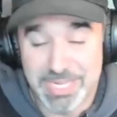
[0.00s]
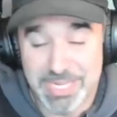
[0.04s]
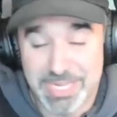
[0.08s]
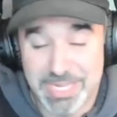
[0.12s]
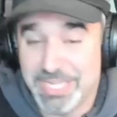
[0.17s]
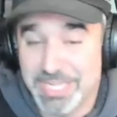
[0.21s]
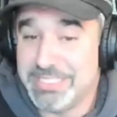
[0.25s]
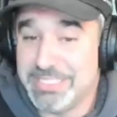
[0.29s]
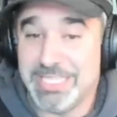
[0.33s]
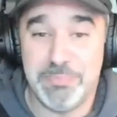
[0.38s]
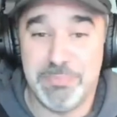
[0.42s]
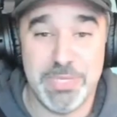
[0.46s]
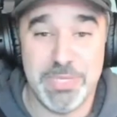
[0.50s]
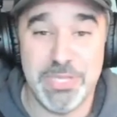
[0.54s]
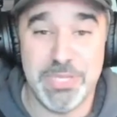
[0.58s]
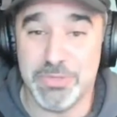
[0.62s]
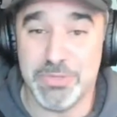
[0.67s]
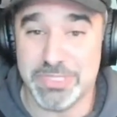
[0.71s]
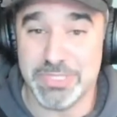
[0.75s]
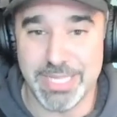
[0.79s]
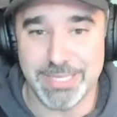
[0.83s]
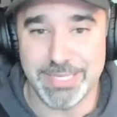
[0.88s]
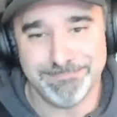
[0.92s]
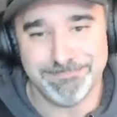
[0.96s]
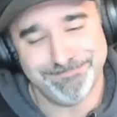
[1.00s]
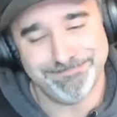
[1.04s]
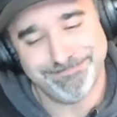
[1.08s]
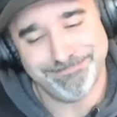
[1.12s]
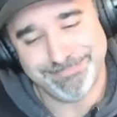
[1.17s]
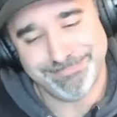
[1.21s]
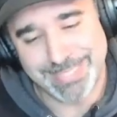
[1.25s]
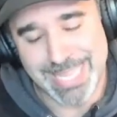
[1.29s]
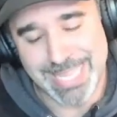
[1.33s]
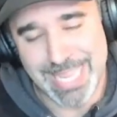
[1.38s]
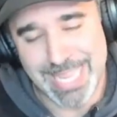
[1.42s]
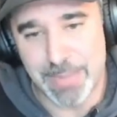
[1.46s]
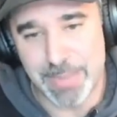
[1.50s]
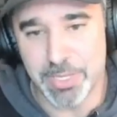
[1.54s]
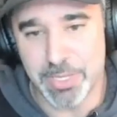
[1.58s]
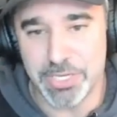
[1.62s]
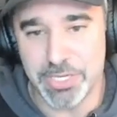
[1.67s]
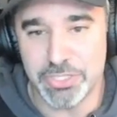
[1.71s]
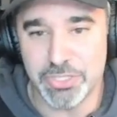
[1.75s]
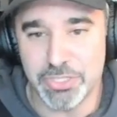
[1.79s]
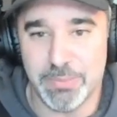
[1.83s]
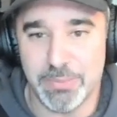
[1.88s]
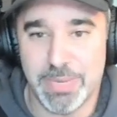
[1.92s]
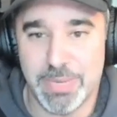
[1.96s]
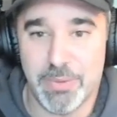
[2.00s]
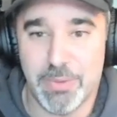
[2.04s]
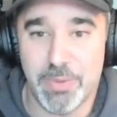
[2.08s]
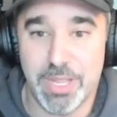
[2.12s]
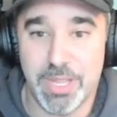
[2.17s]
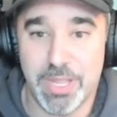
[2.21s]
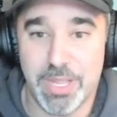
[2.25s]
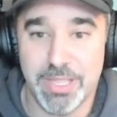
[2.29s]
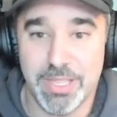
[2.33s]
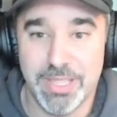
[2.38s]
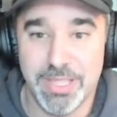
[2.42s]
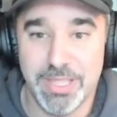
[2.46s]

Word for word: a DP who's like yeah, I'm going to shoot it my way.